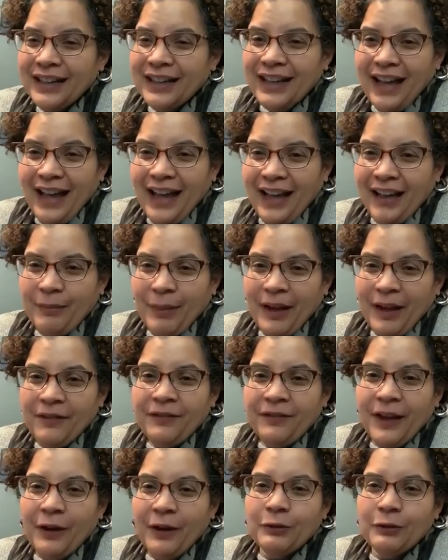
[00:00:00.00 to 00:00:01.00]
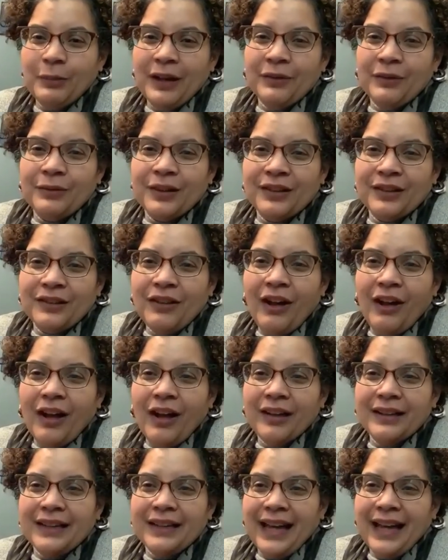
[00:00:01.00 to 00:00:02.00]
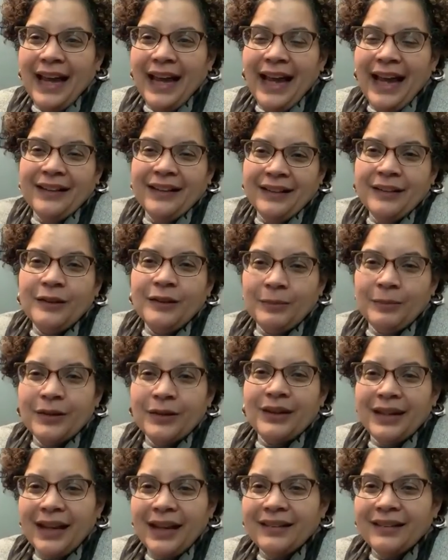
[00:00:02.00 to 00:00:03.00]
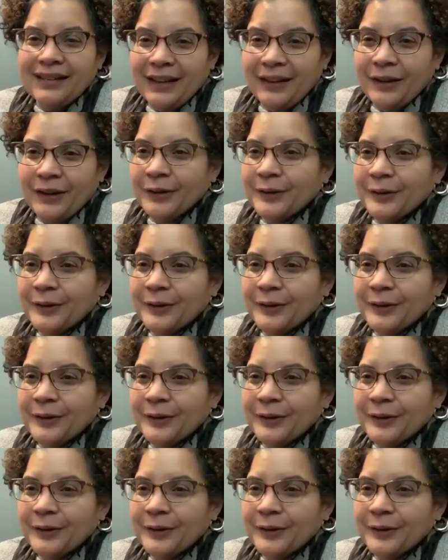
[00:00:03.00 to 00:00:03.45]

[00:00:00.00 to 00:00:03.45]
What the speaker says: I found my real calling at a community health center.